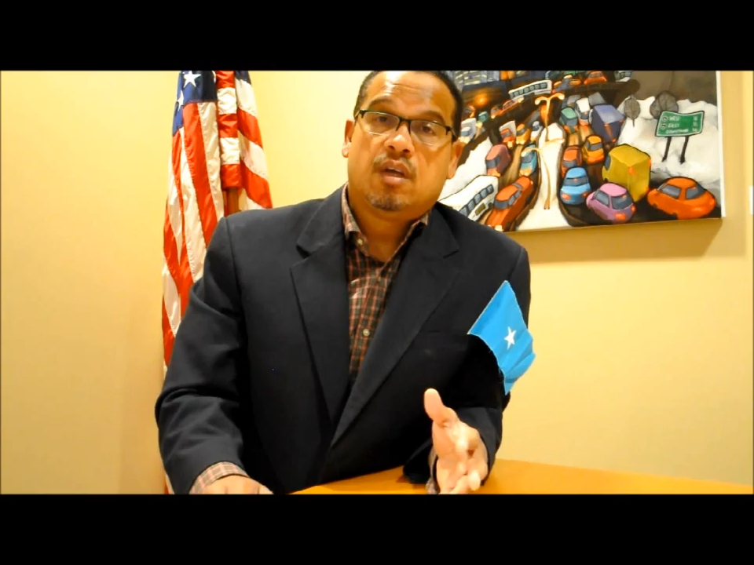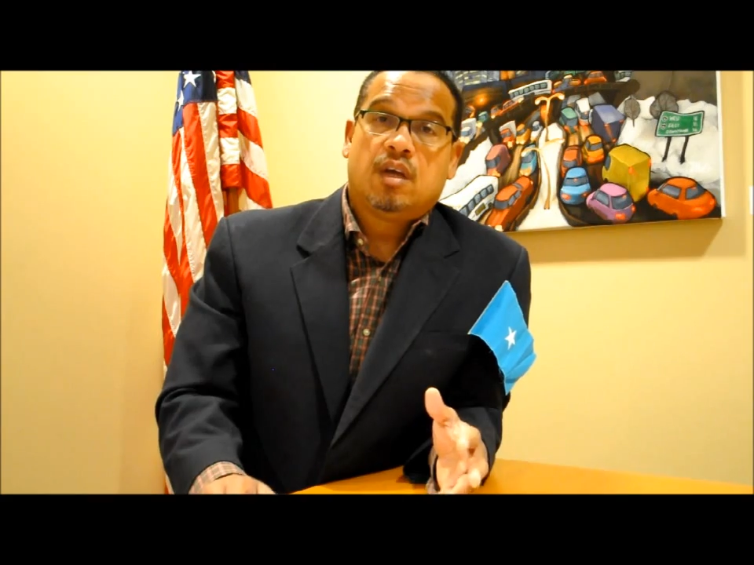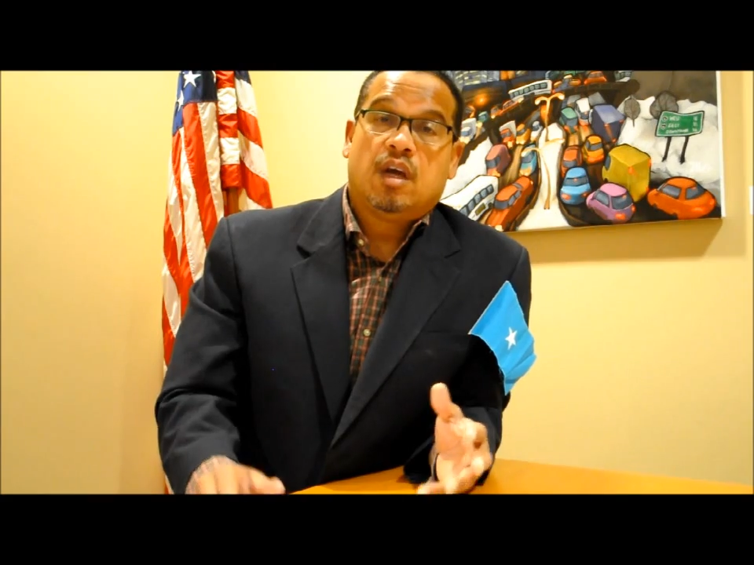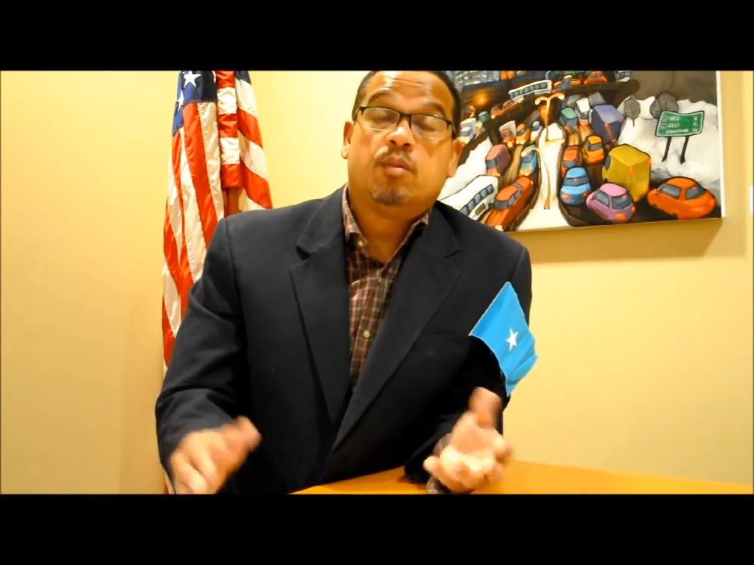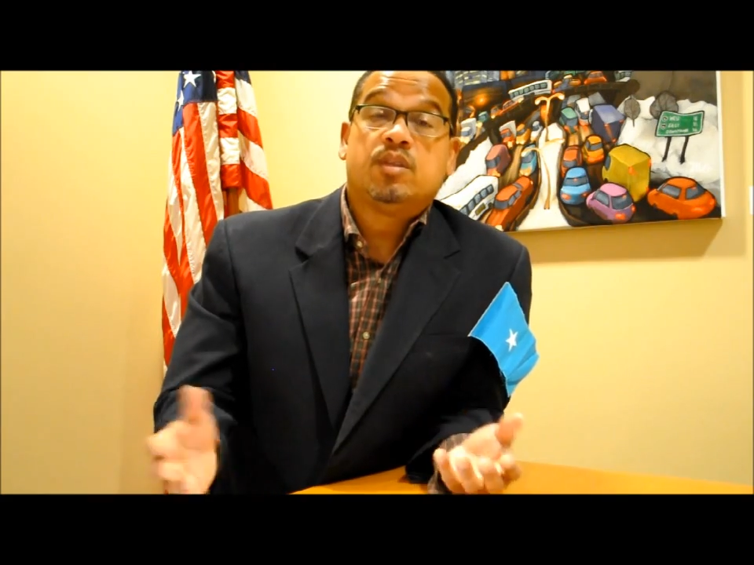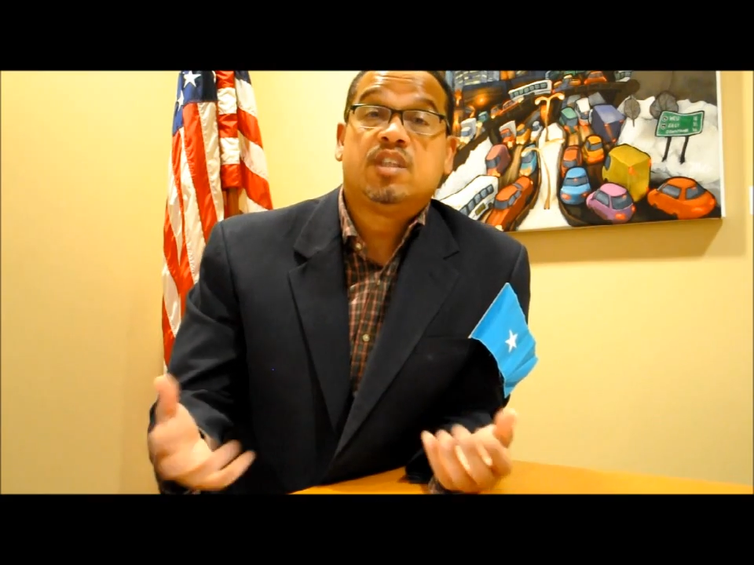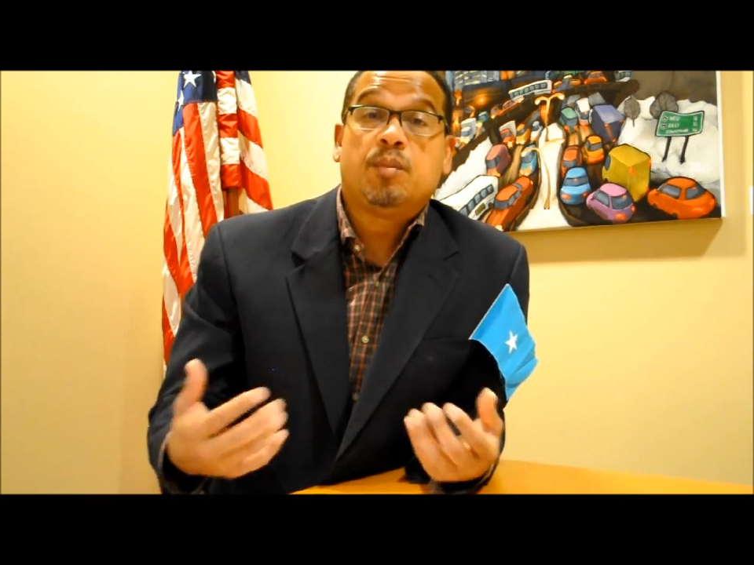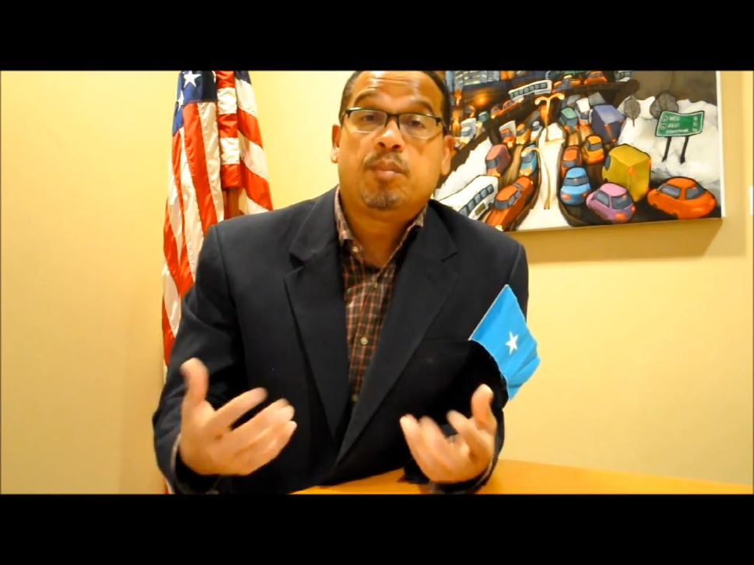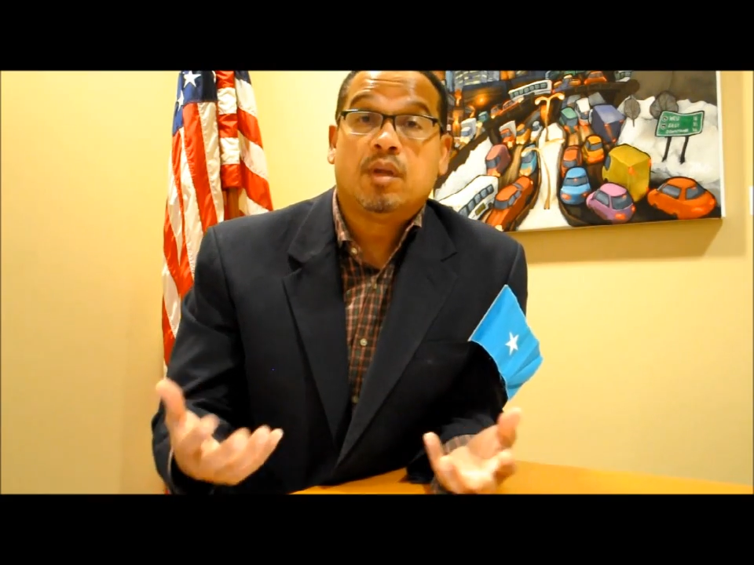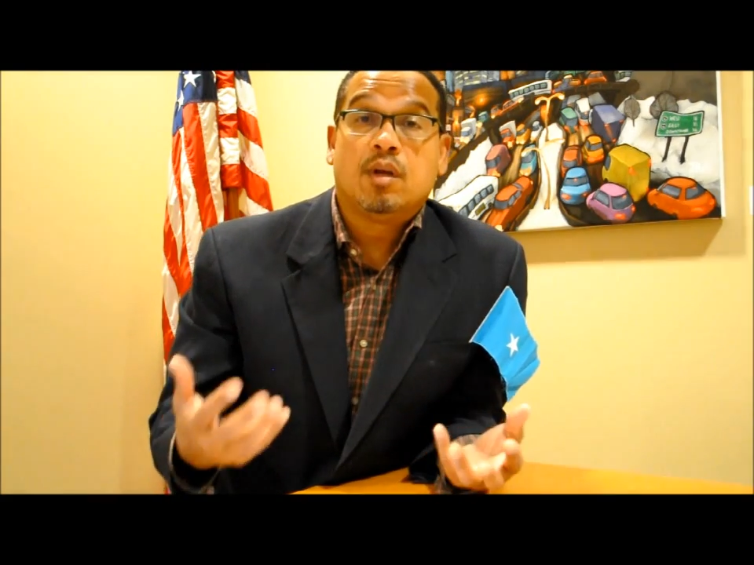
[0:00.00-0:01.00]
a
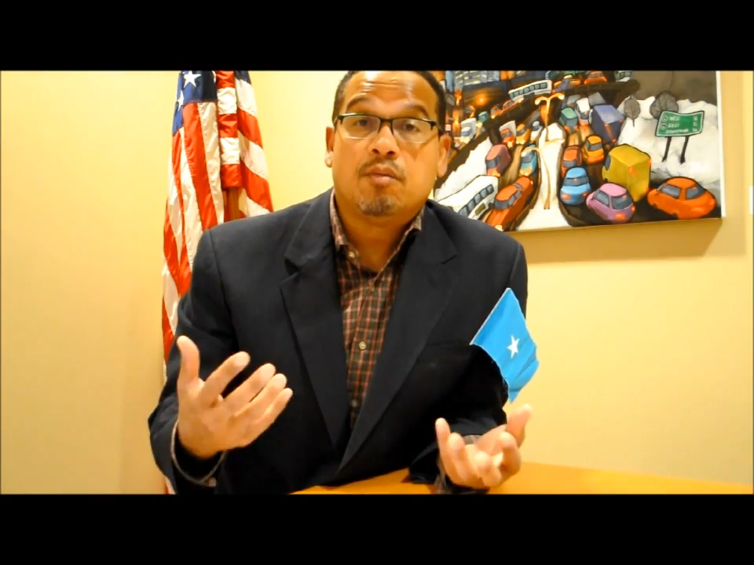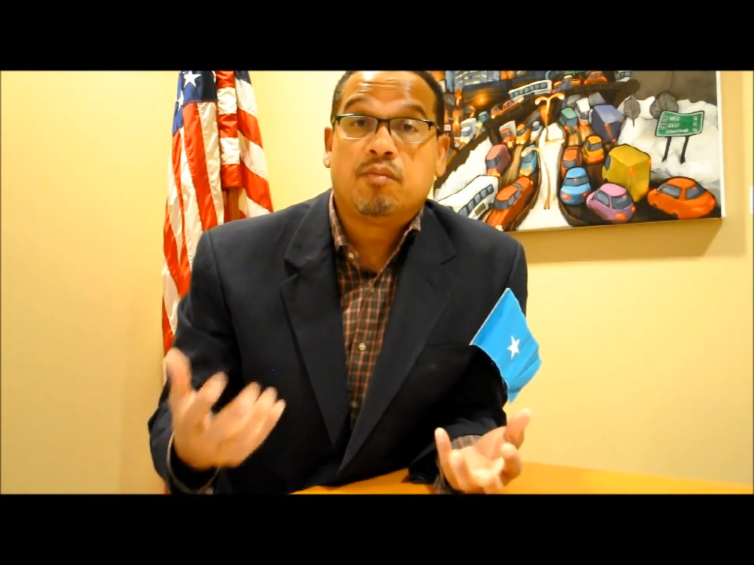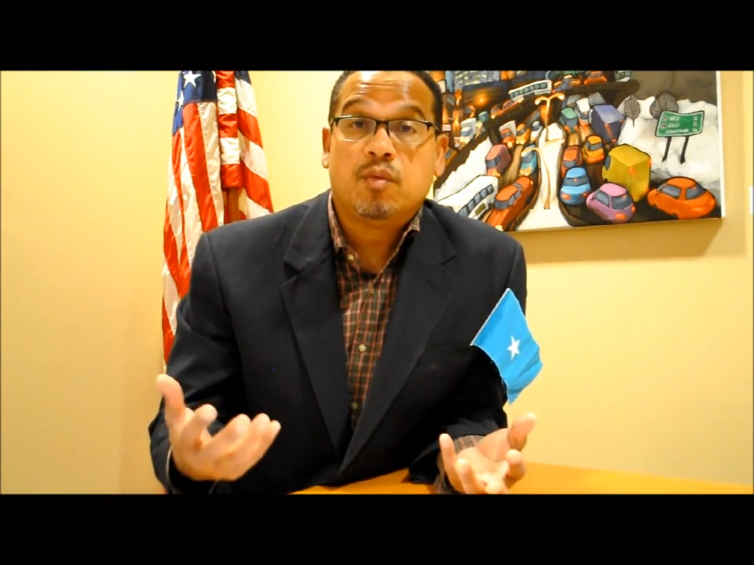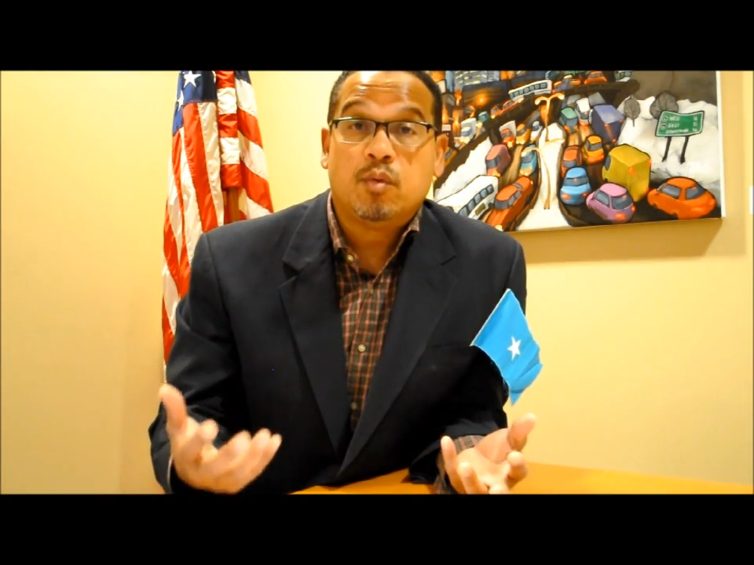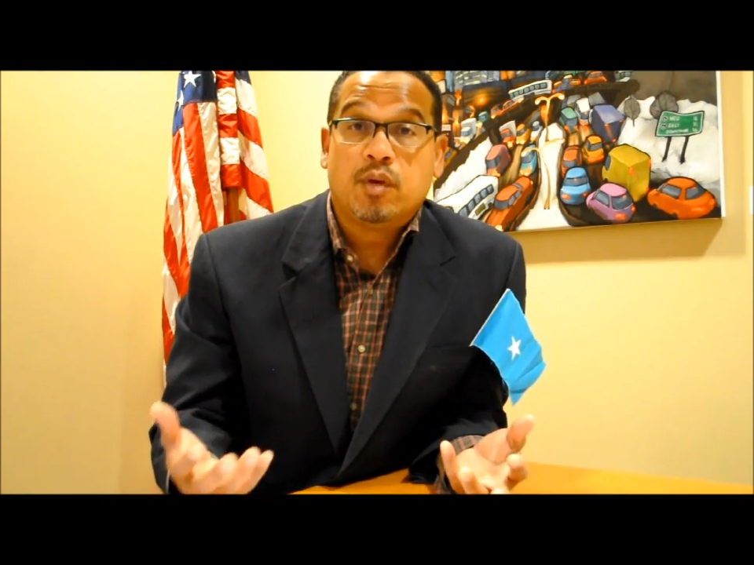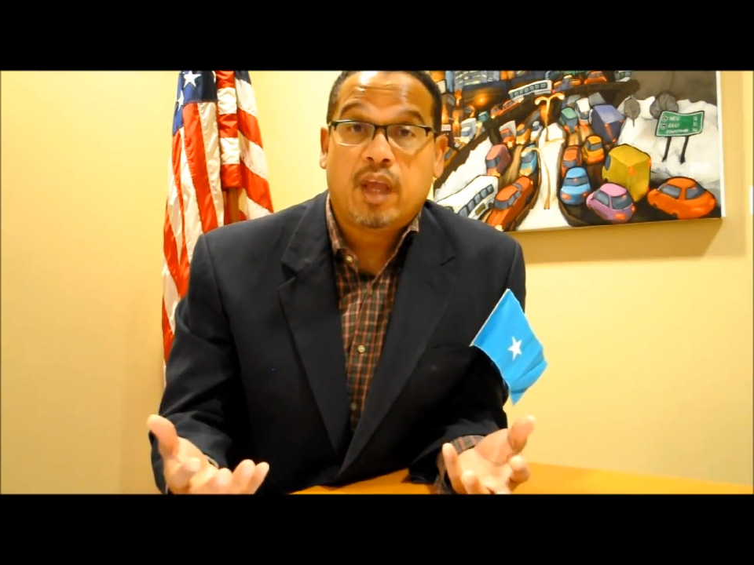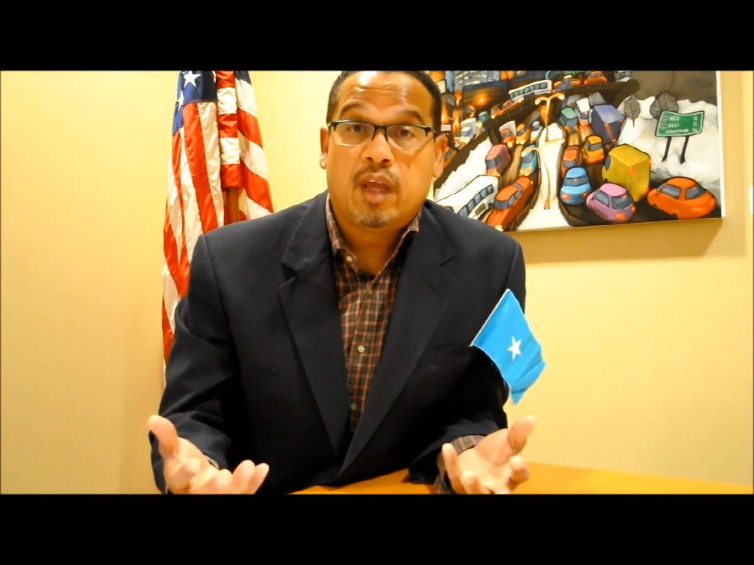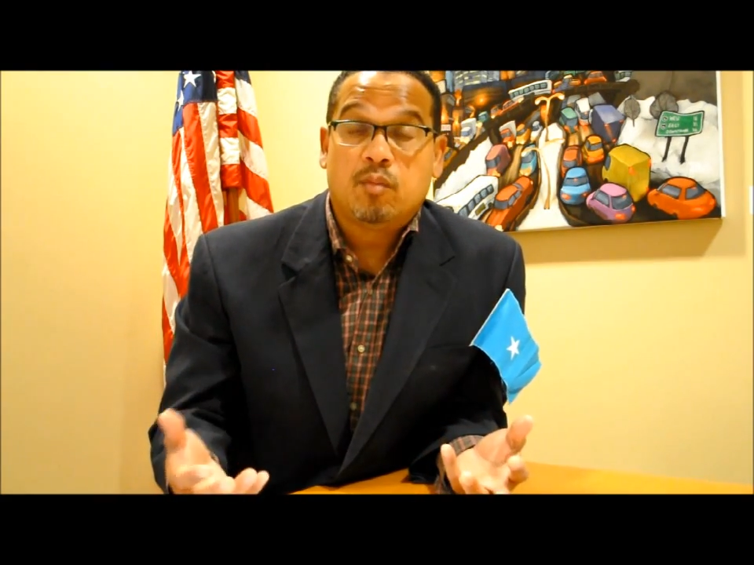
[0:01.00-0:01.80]
recipient of food aid.